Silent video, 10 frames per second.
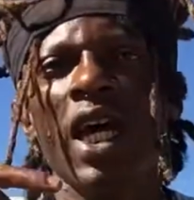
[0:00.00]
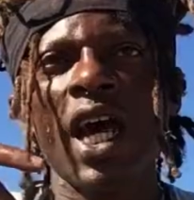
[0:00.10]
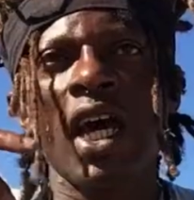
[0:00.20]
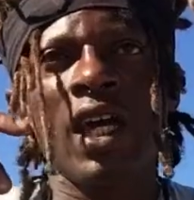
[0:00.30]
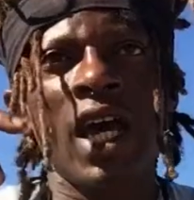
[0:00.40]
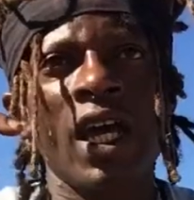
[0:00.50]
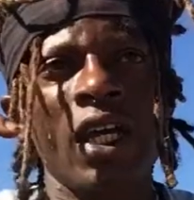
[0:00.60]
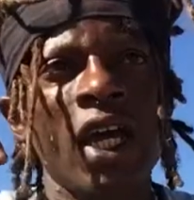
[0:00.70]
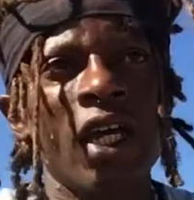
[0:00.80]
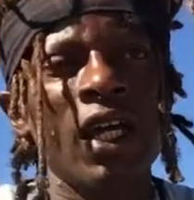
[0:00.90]

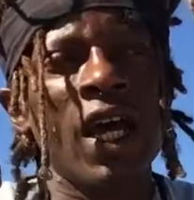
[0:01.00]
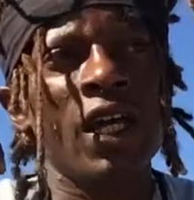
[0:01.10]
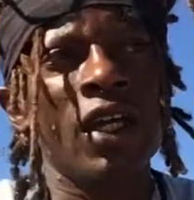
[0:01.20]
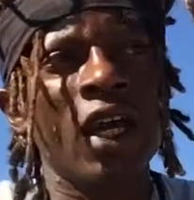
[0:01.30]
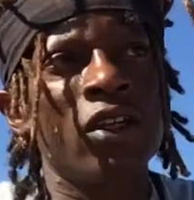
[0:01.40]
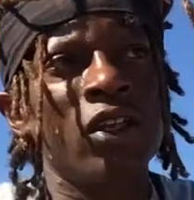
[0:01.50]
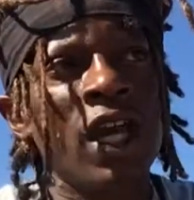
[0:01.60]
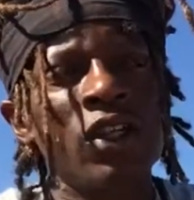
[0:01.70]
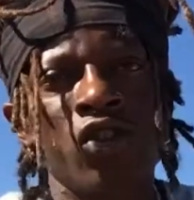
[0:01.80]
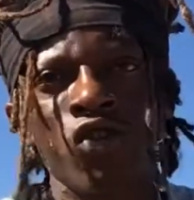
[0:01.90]

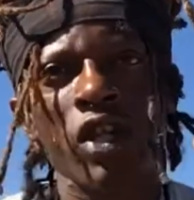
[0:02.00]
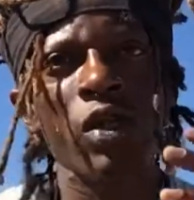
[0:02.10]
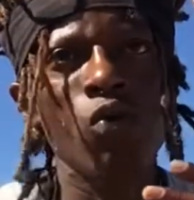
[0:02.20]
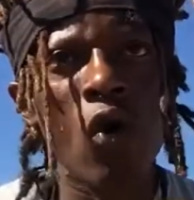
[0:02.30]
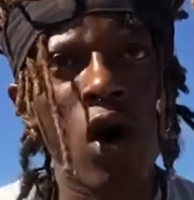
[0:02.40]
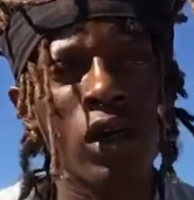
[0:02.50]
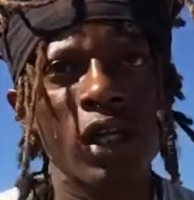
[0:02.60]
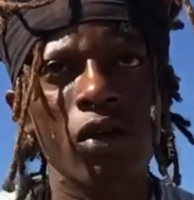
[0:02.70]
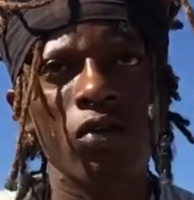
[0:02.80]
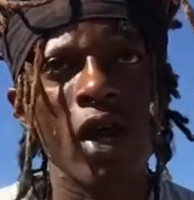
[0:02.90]
and dream
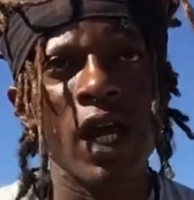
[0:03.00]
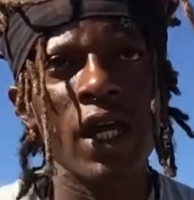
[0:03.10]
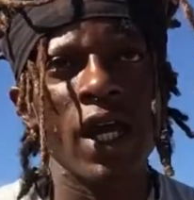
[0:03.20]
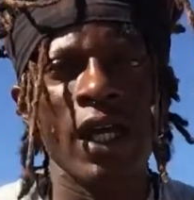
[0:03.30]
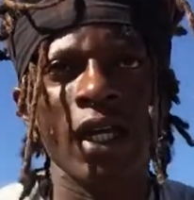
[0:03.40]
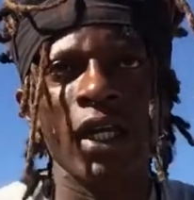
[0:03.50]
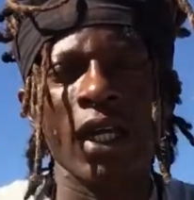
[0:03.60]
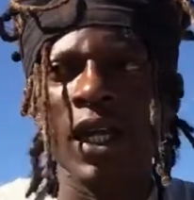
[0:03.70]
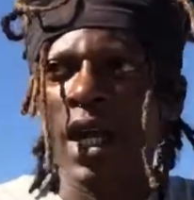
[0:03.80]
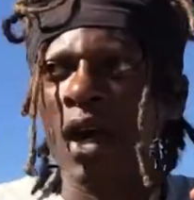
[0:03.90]
walking, right? And
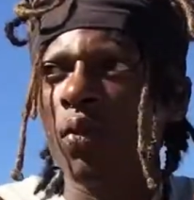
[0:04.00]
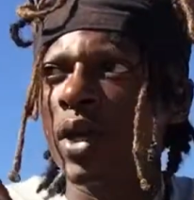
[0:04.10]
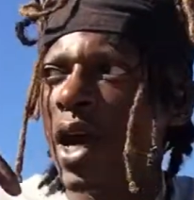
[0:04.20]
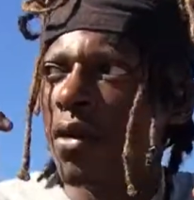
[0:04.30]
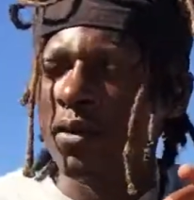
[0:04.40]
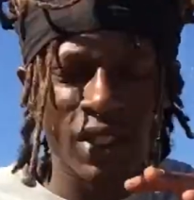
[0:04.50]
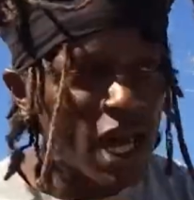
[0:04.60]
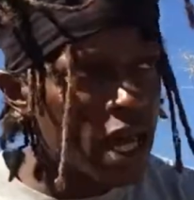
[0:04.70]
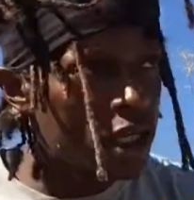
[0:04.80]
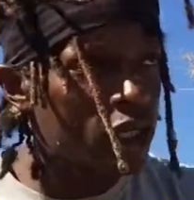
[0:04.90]
we have
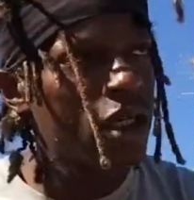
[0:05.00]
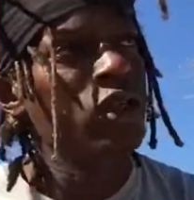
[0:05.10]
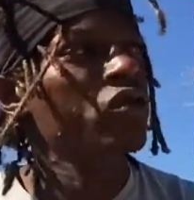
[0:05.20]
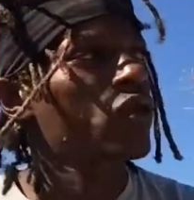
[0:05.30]
psychics,